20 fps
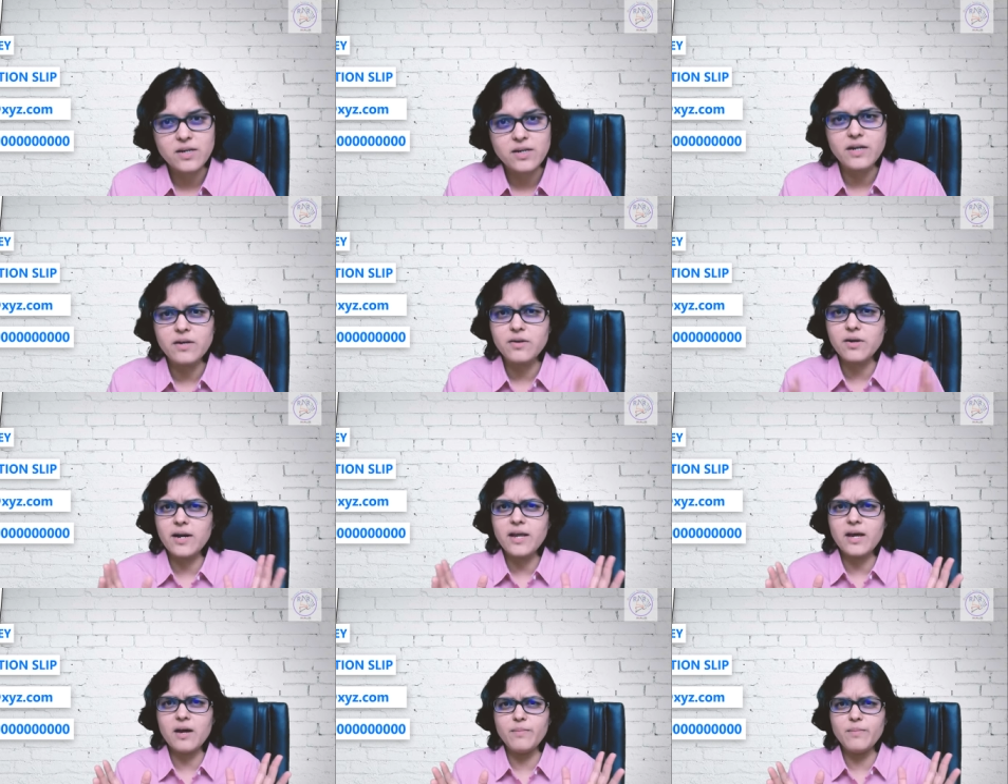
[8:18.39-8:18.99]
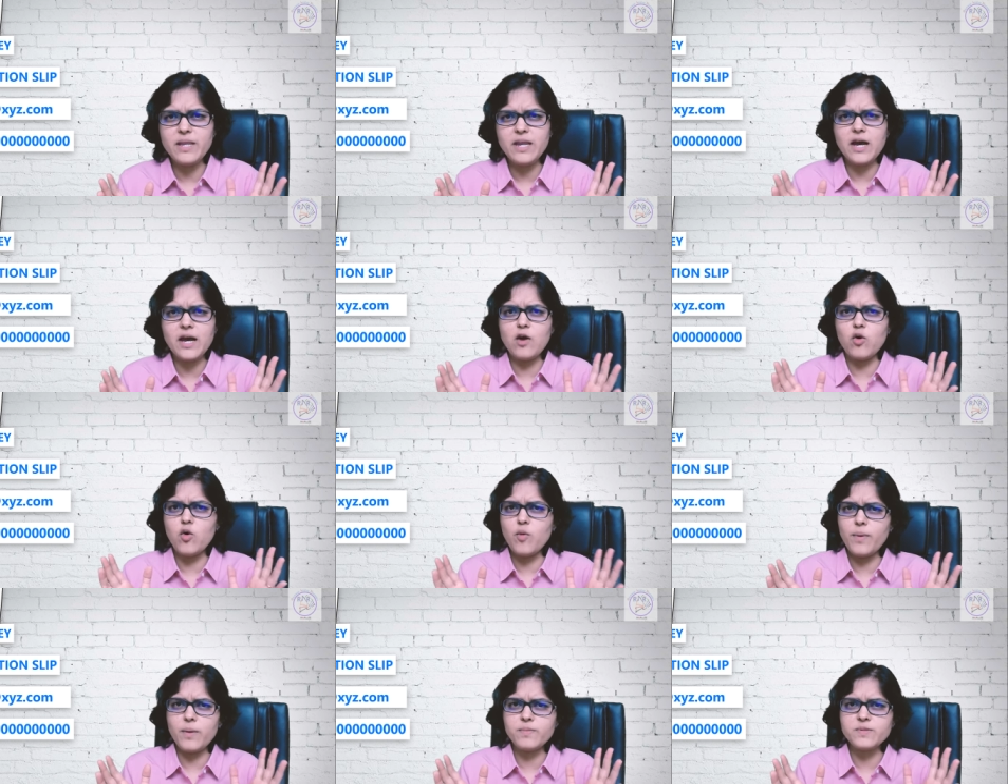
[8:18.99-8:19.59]
Intraday ka meaning I
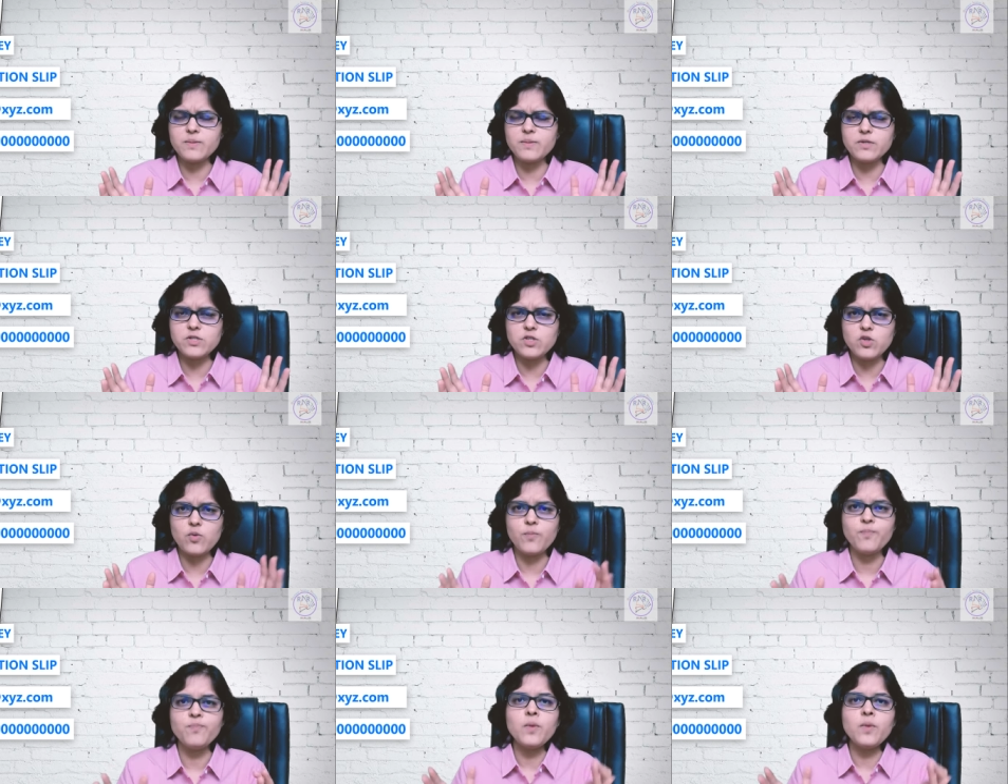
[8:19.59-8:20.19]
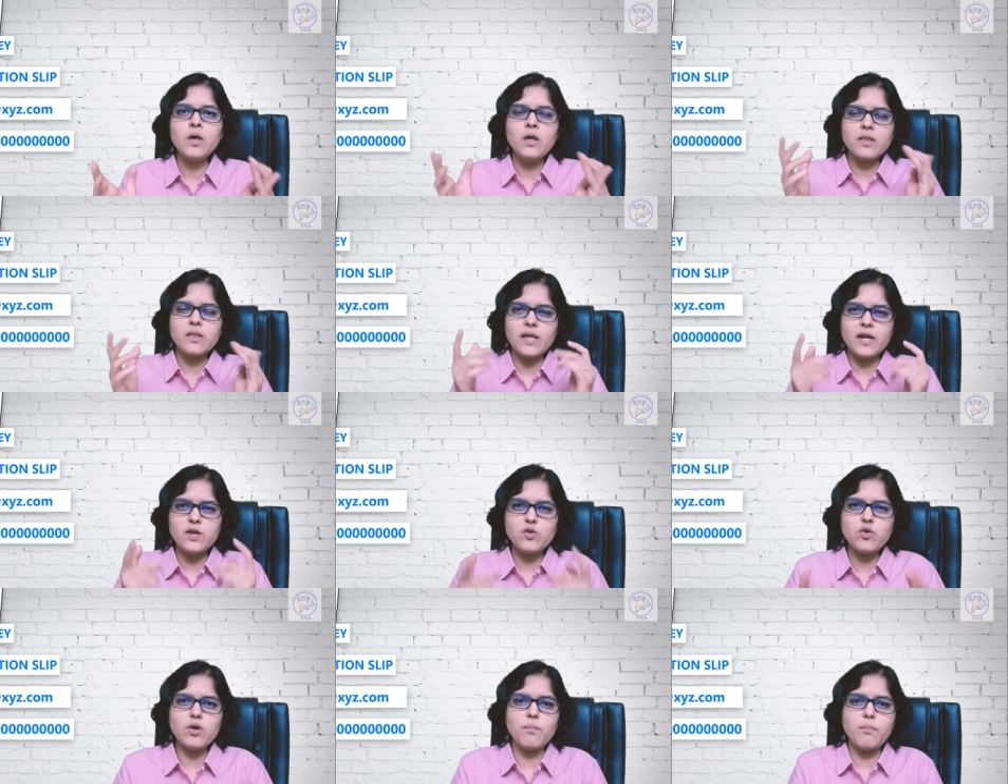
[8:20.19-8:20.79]
hope aap samajhte ho
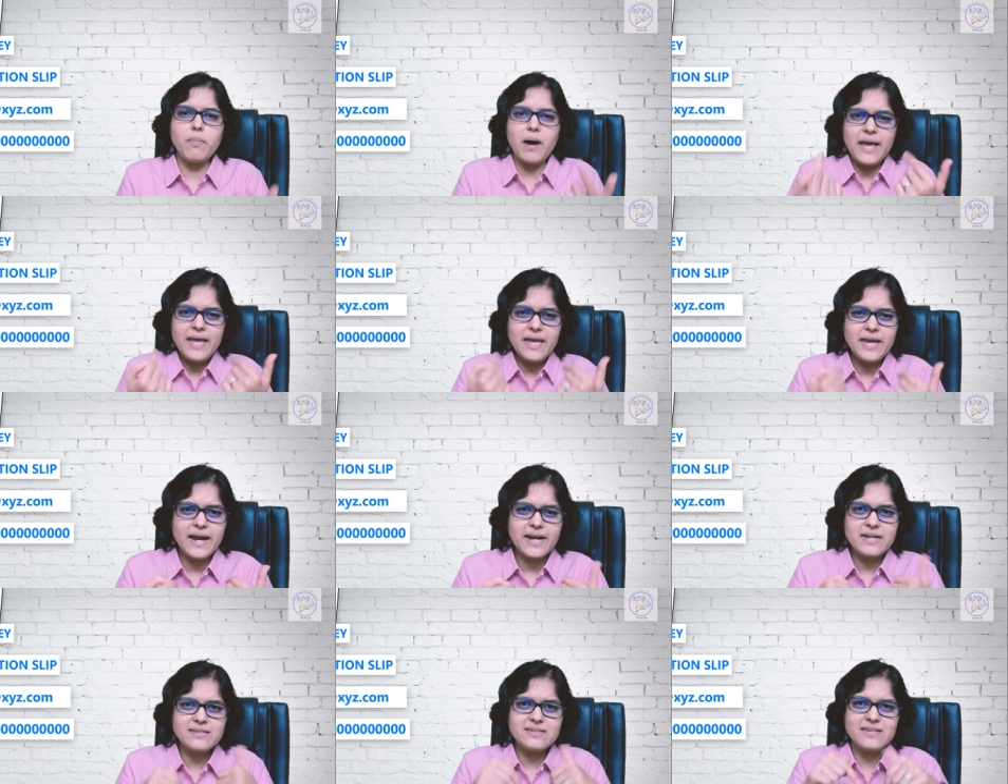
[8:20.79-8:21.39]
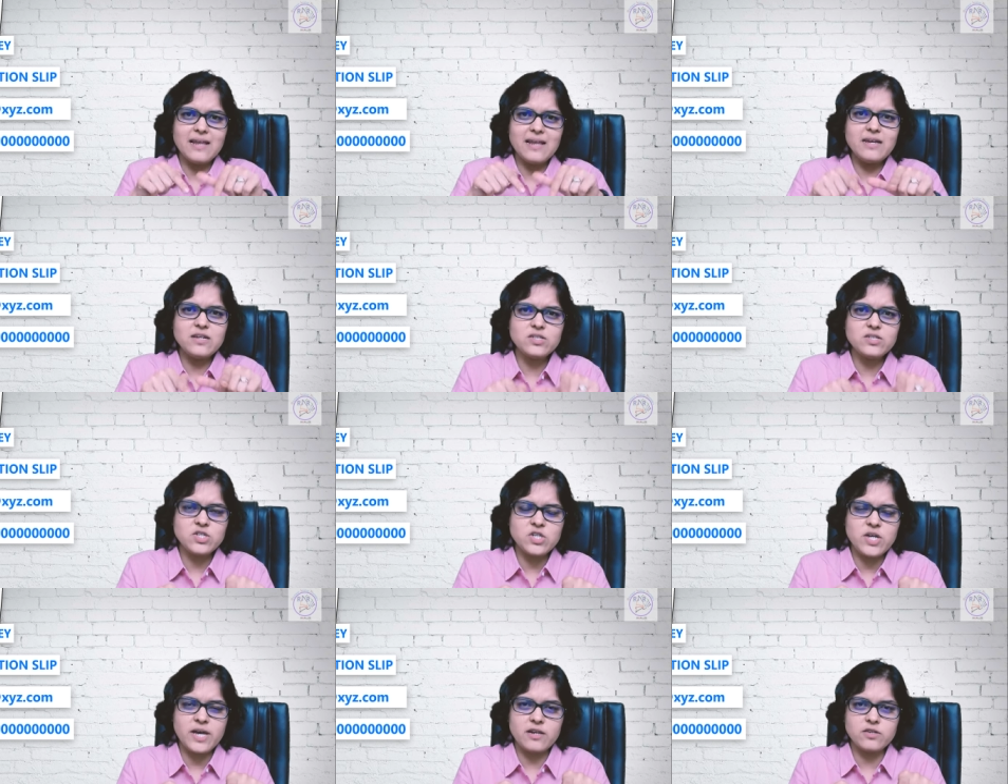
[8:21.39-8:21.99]
that you are buying and selling
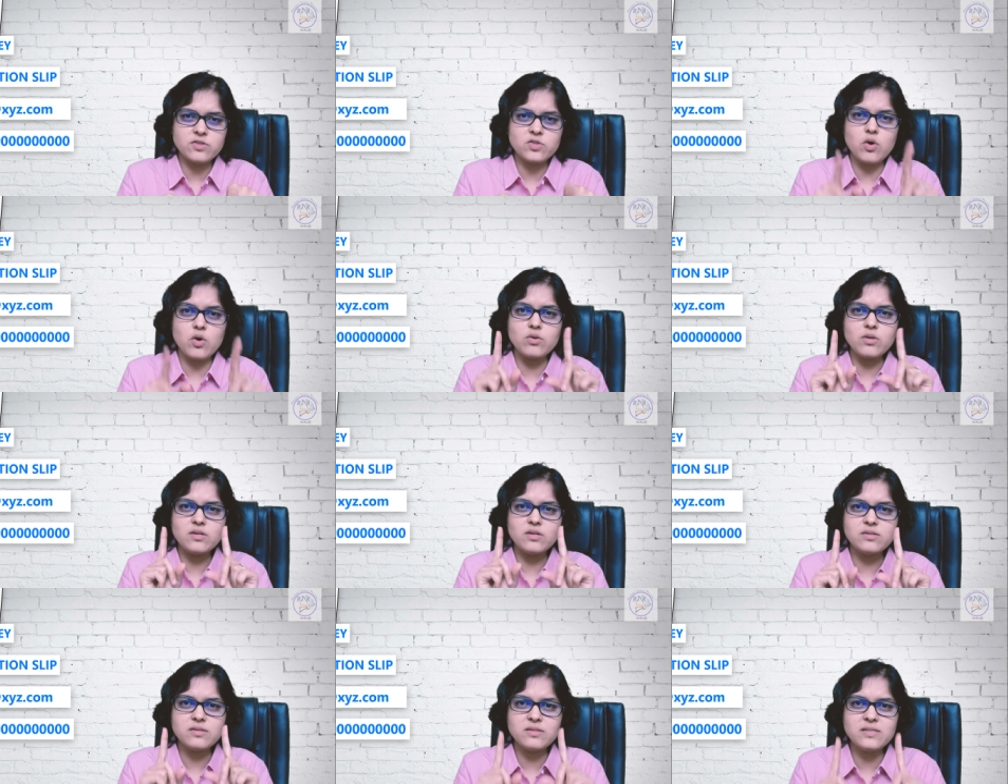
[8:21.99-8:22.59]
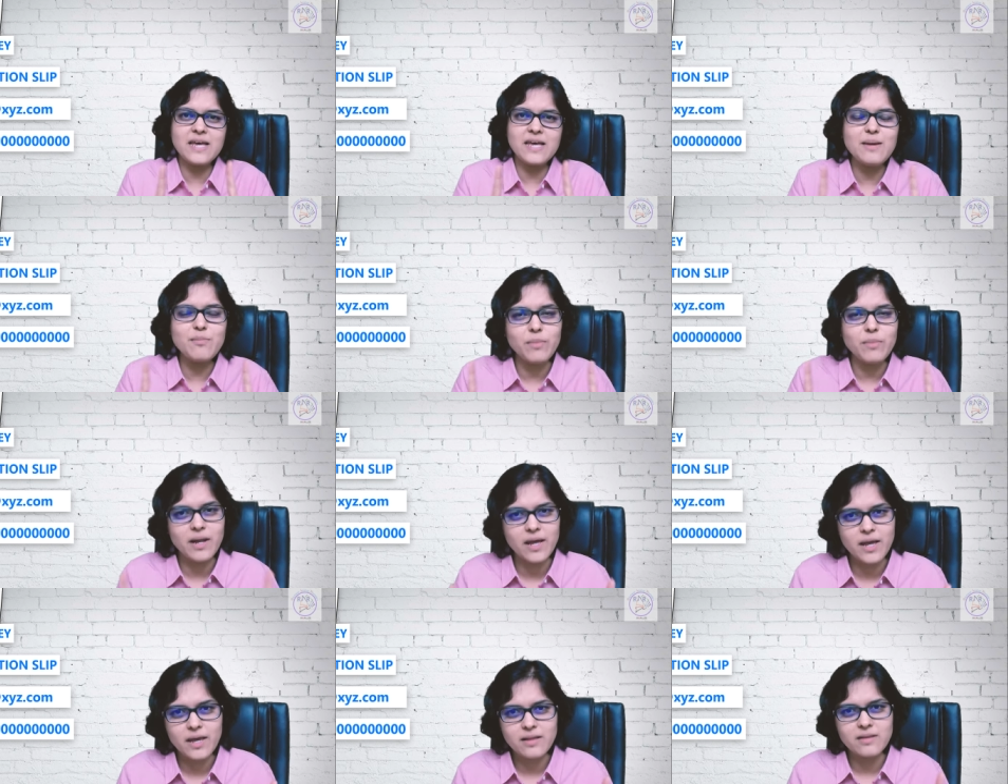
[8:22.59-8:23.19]
shares on the same
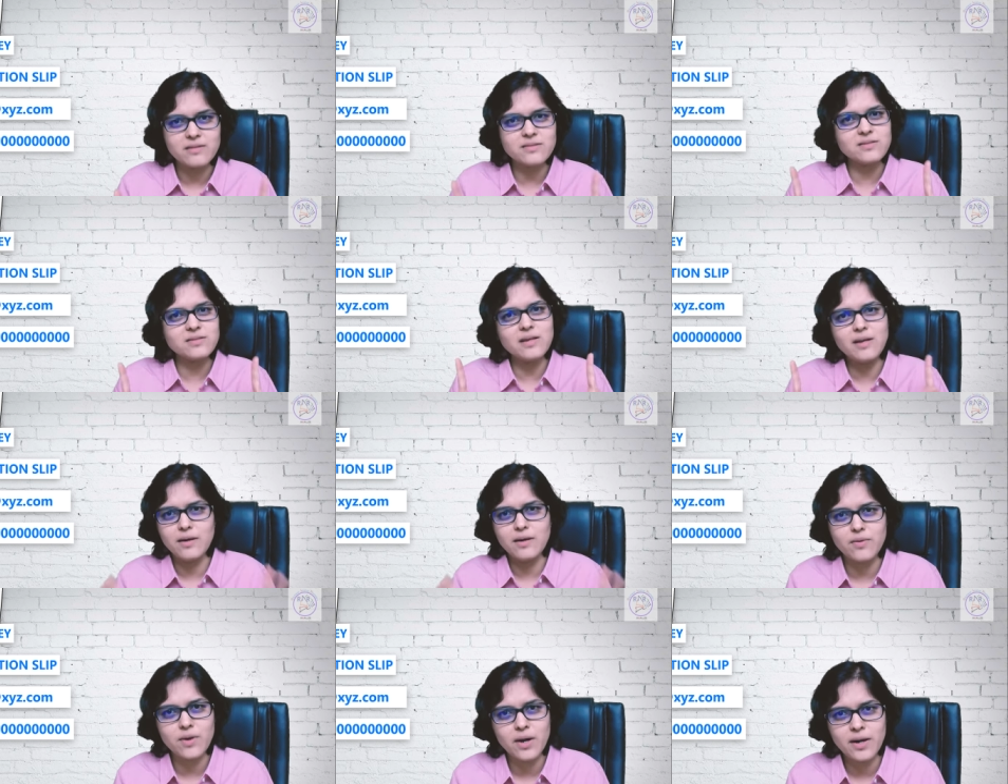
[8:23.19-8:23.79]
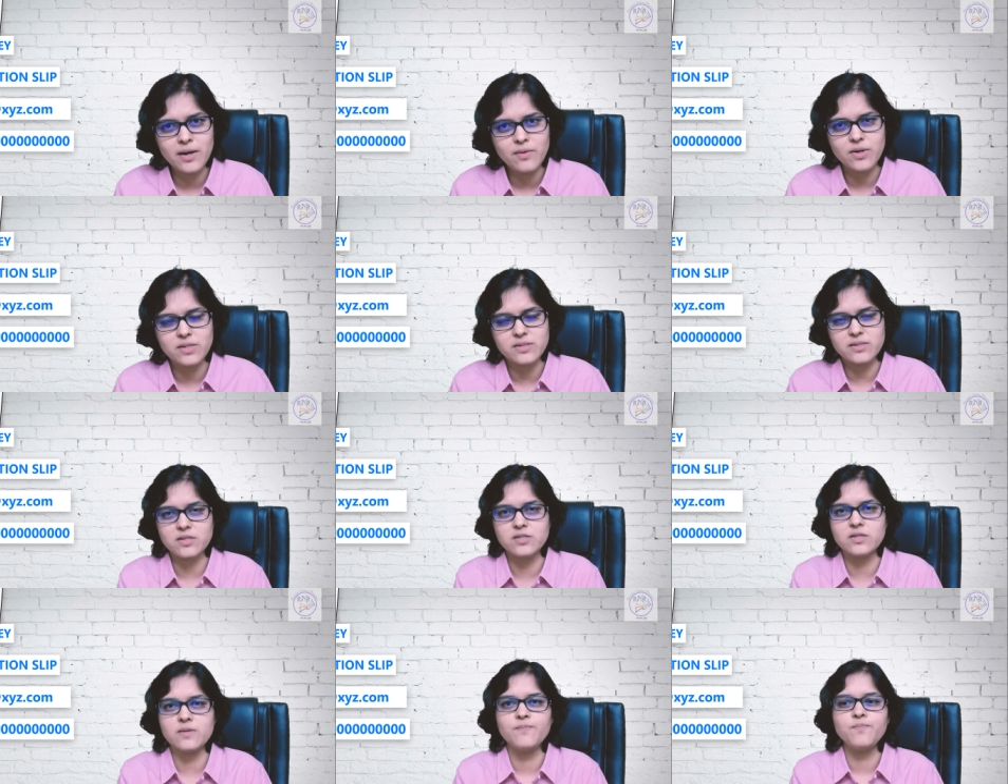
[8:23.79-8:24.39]
day. This is an intraday
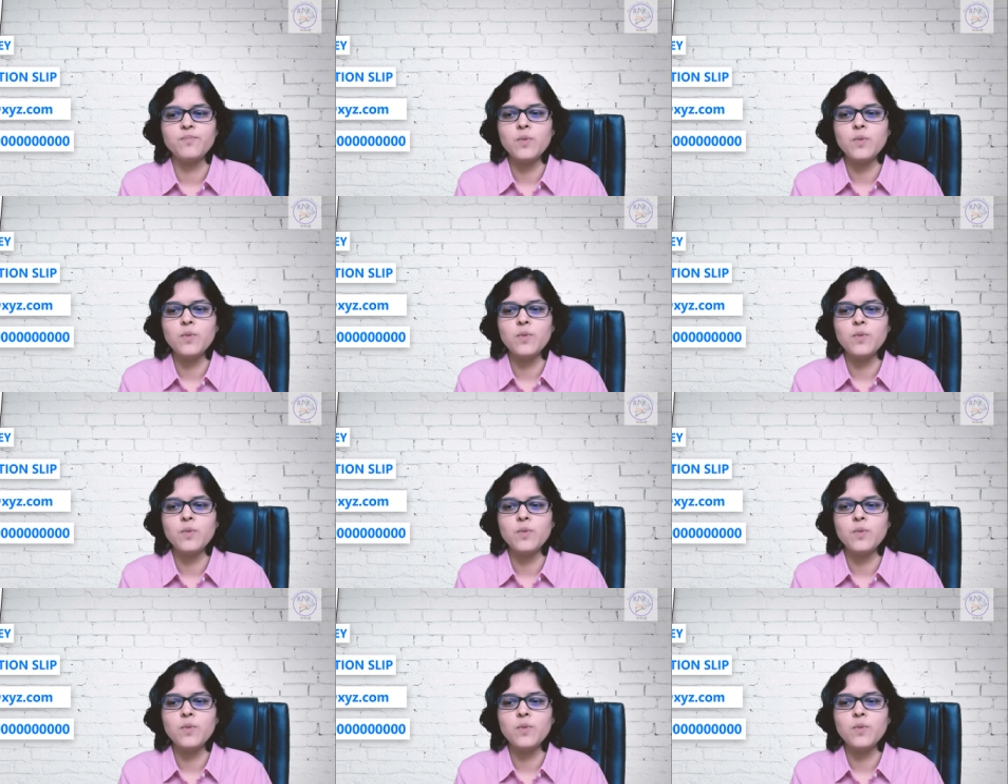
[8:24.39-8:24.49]
transaction.